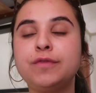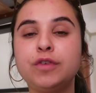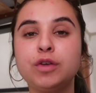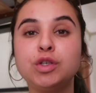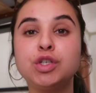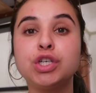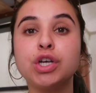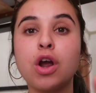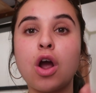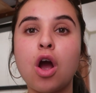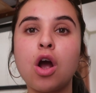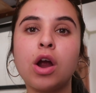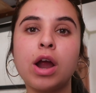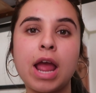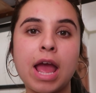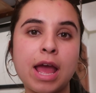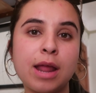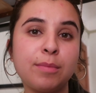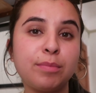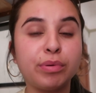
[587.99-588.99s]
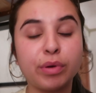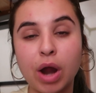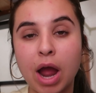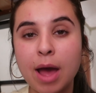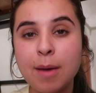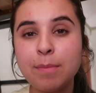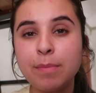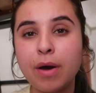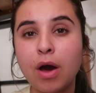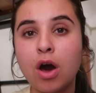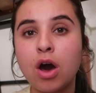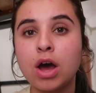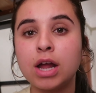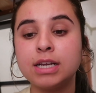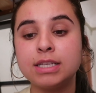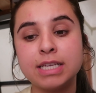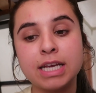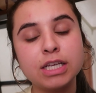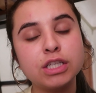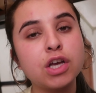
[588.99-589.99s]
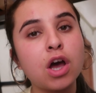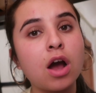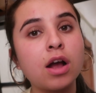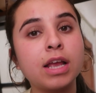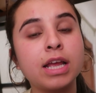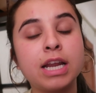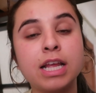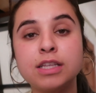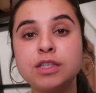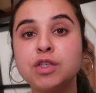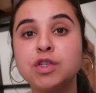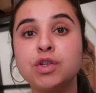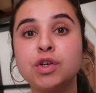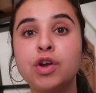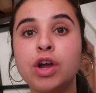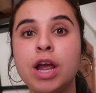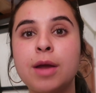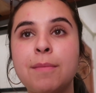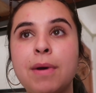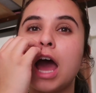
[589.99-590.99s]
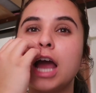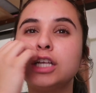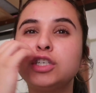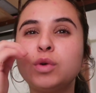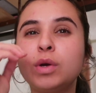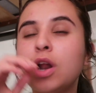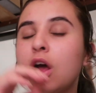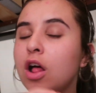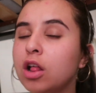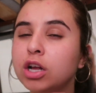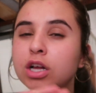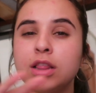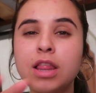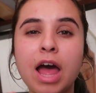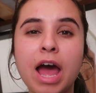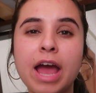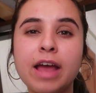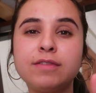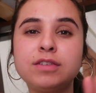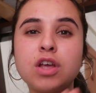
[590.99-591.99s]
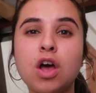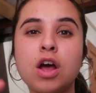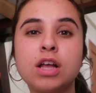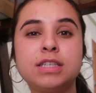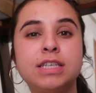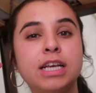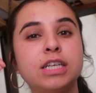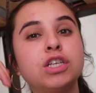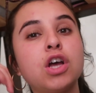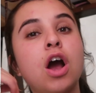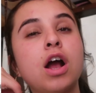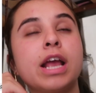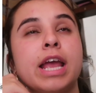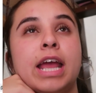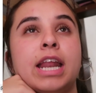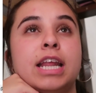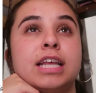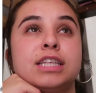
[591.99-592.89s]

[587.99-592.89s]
Future RN Prep on TikTok and Instagram. I joined all her lives on TikTok and